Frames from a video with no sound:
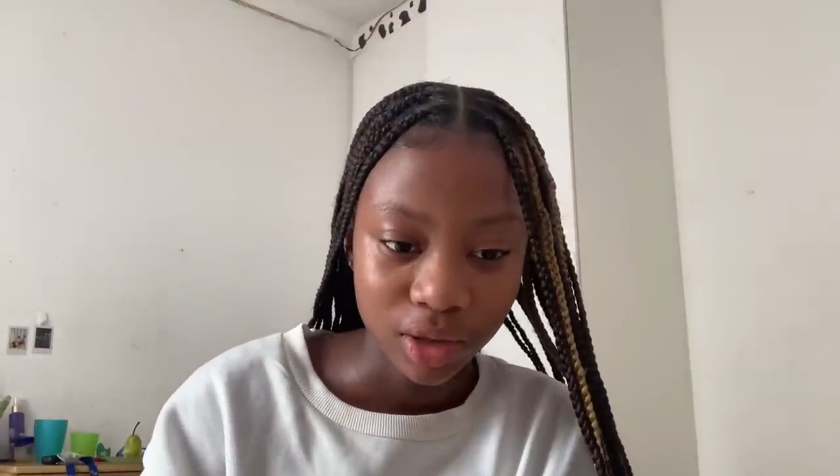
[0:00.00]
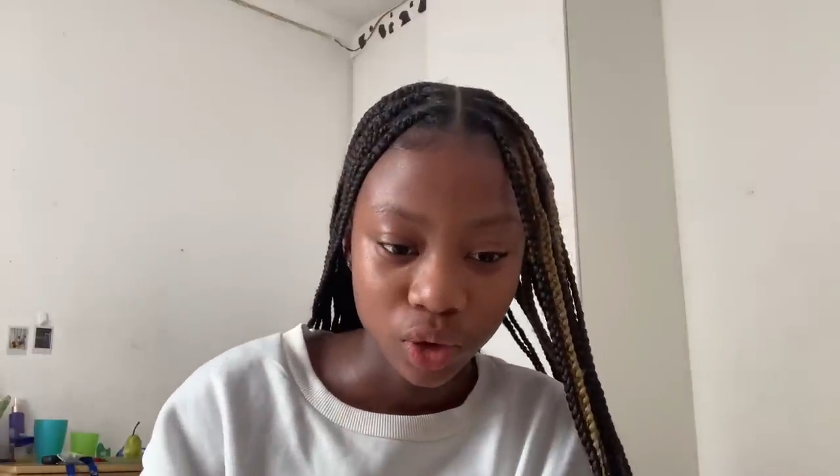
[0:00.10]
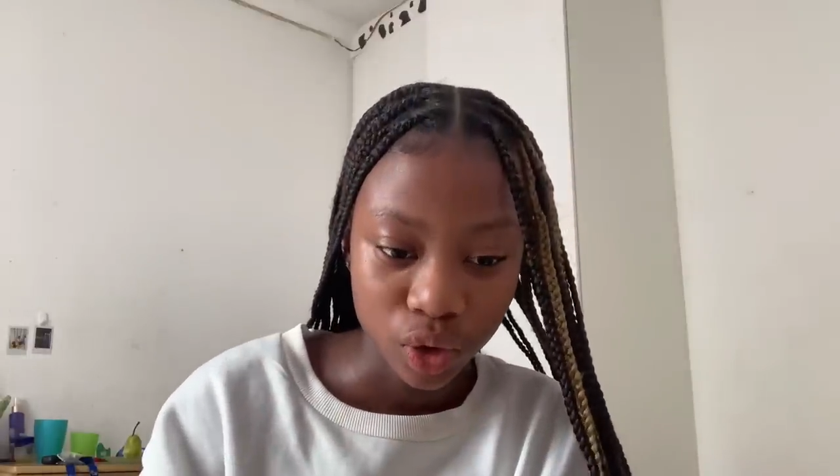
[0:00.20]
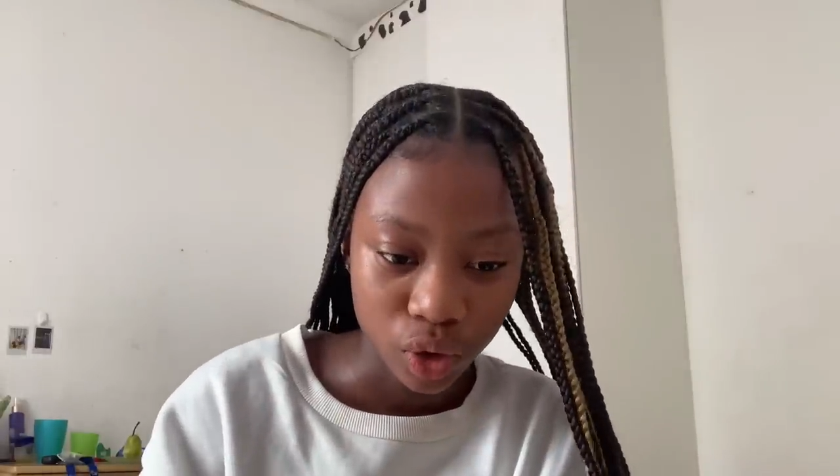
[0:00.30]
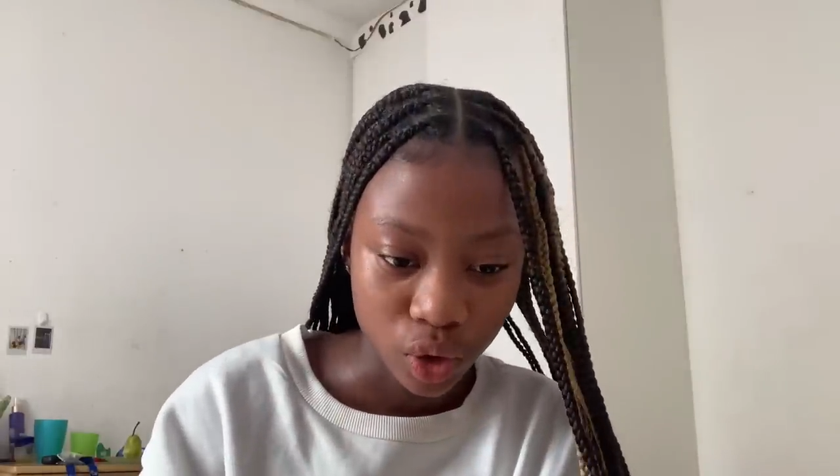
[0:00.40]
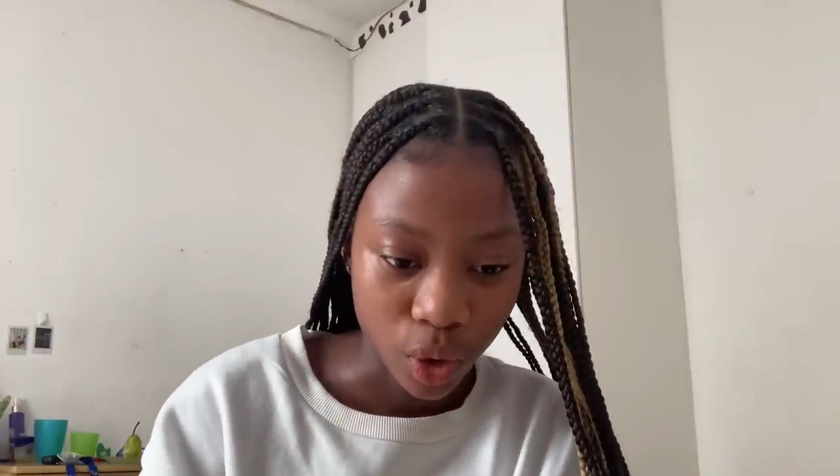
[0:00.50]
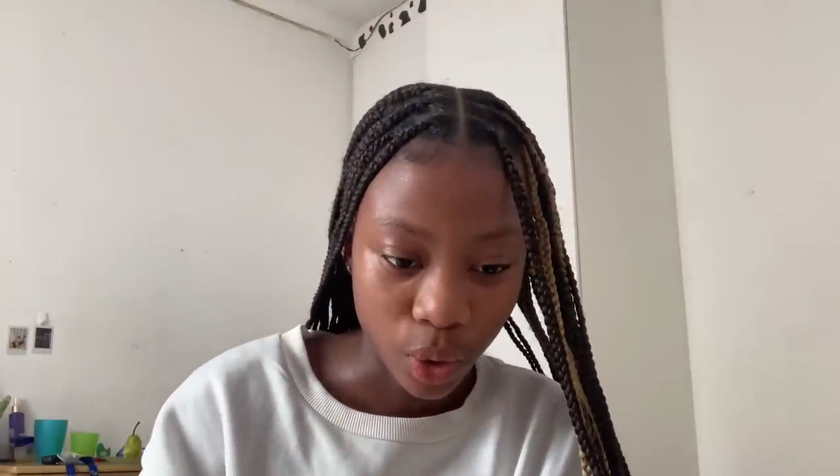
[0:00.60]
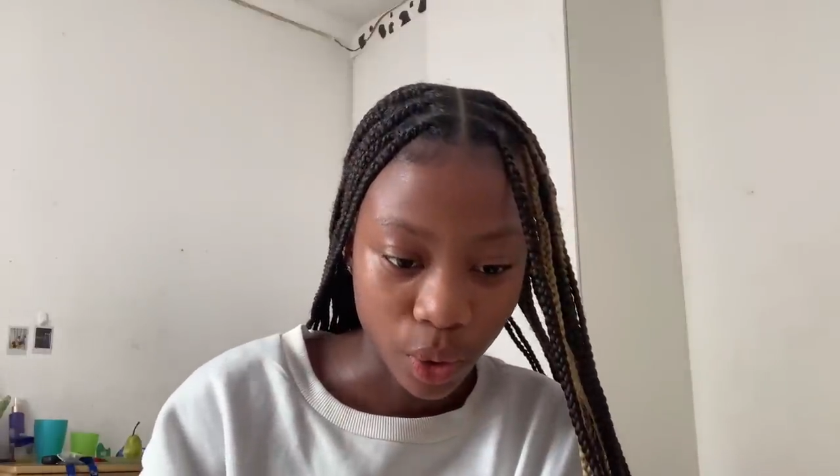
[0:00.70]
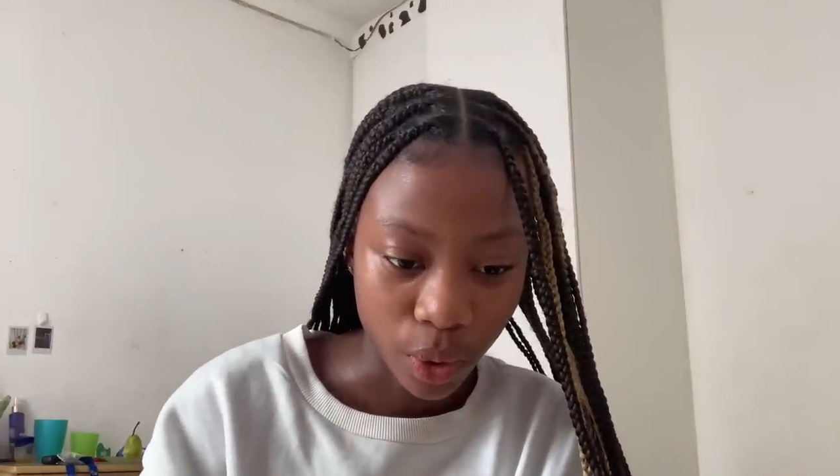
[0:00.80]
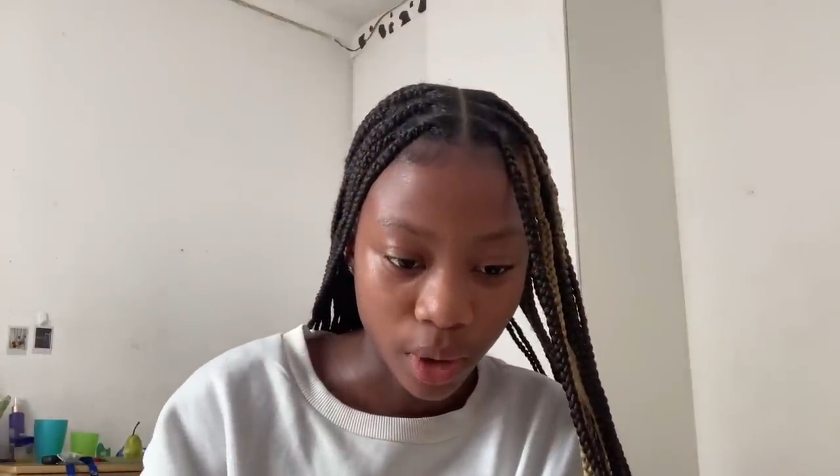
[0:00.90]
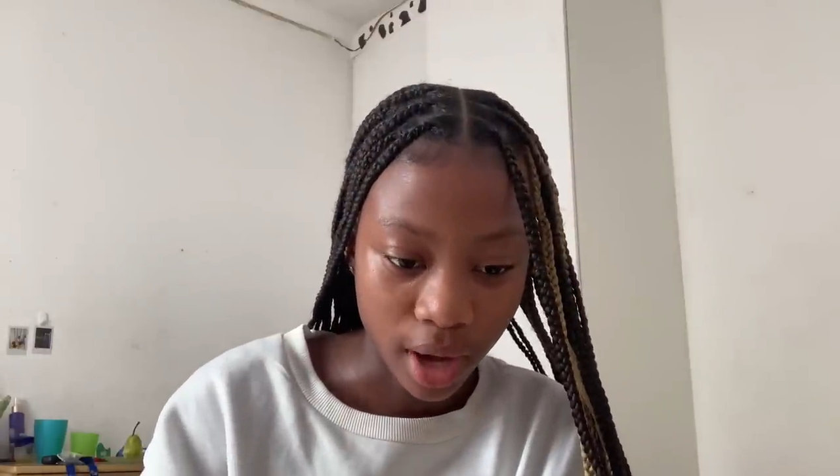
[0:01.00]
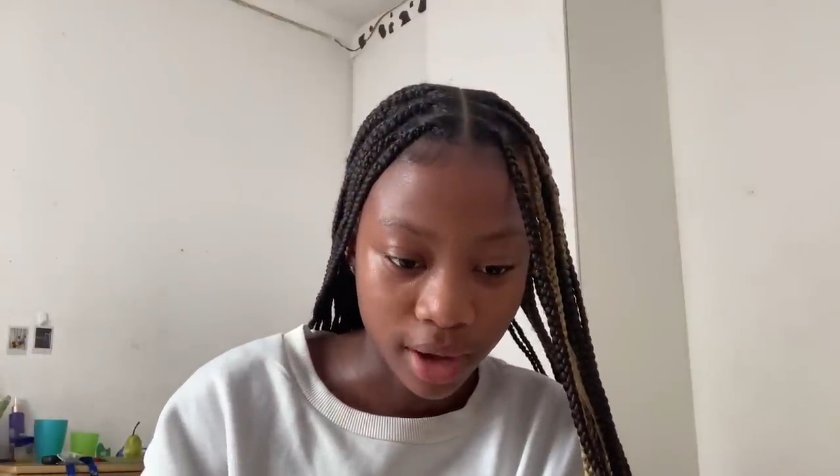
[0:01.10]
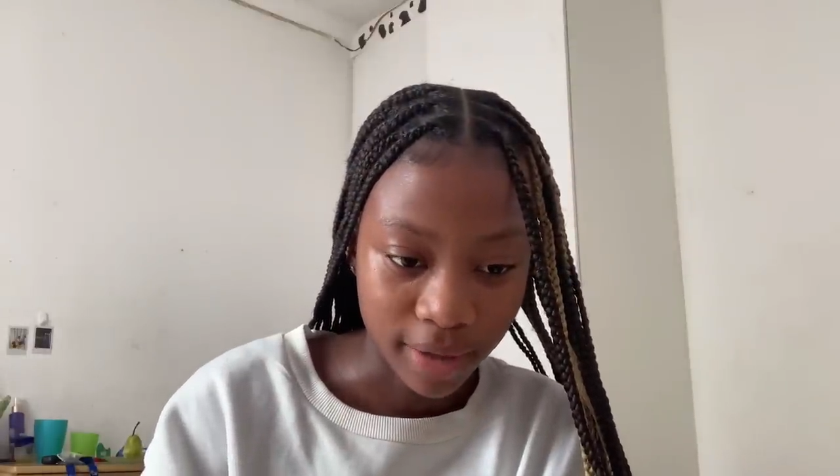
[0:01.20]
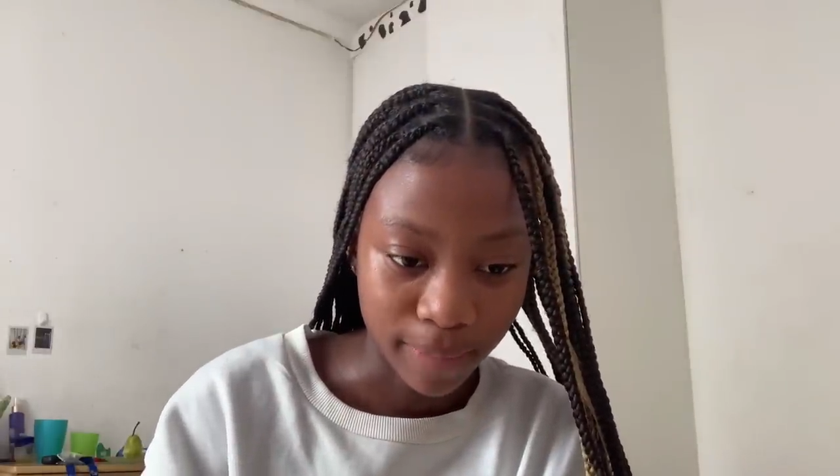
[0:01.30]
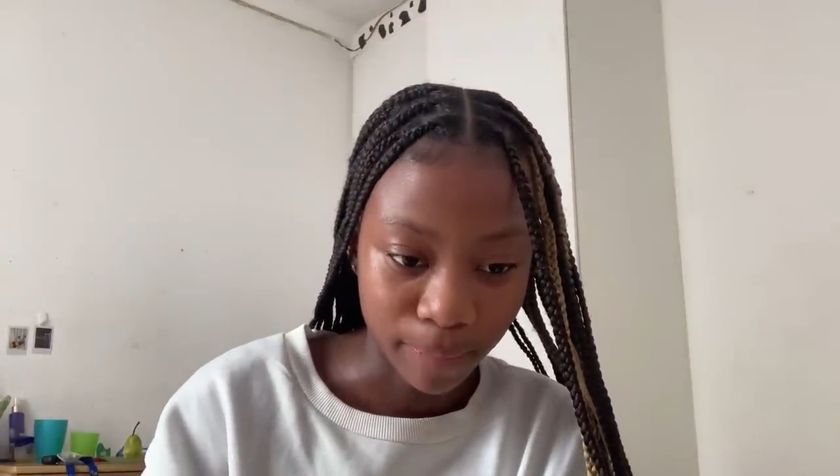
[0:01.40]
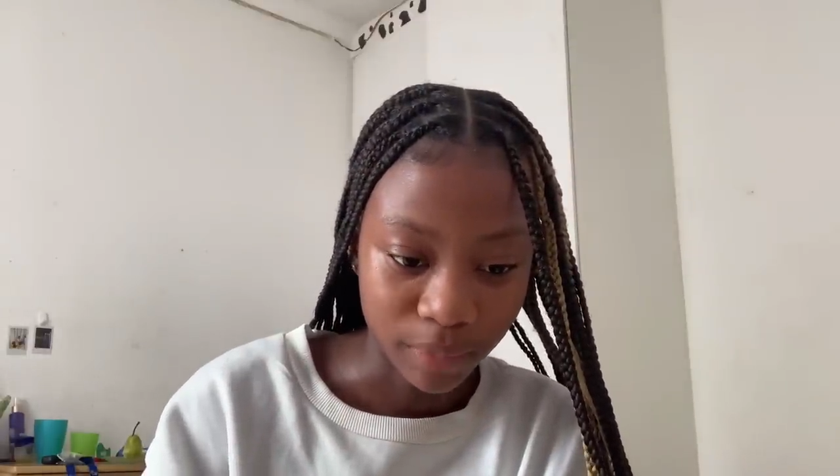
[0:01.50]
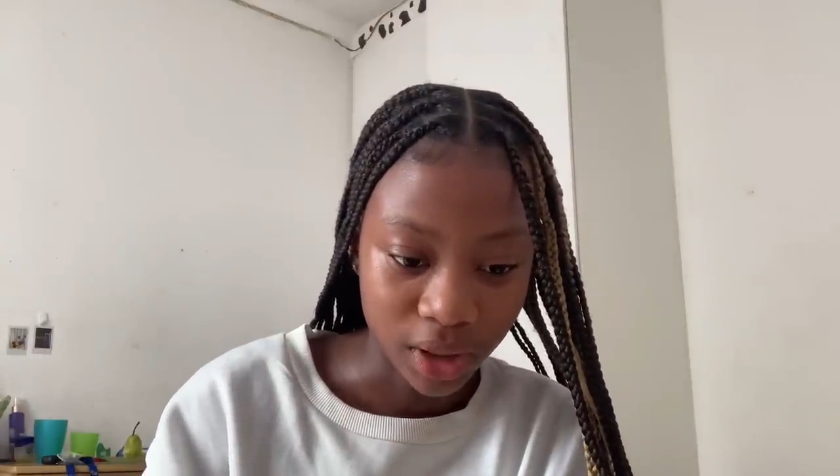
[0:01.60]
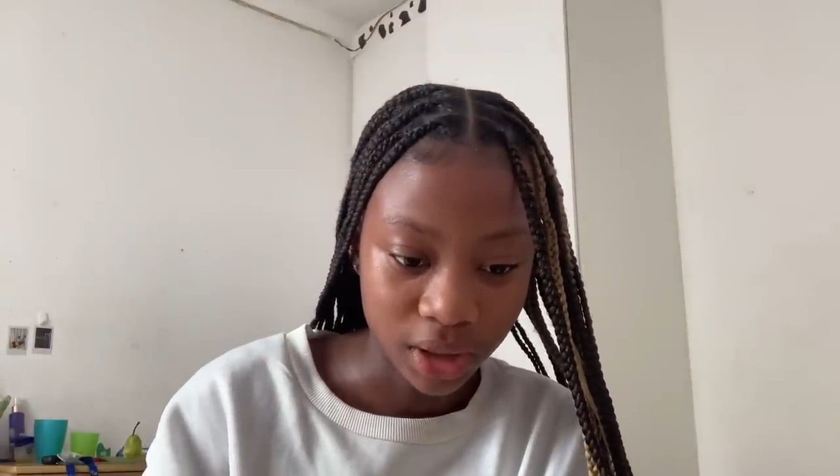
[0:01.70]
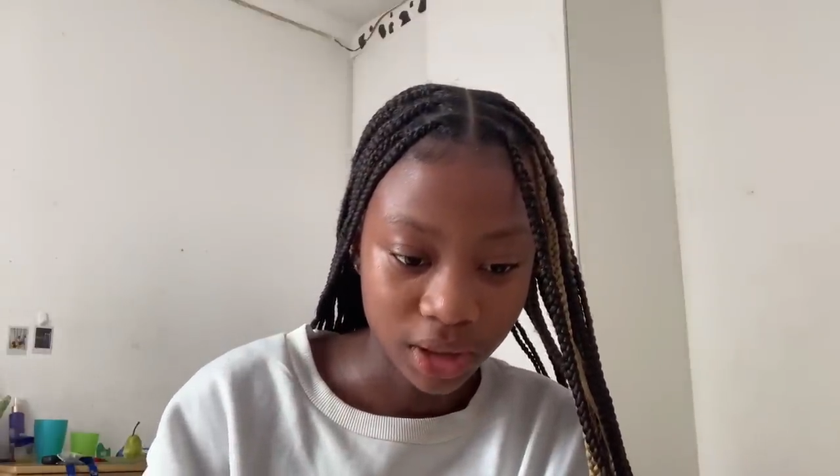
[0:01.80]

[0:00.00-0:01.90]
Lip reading: So this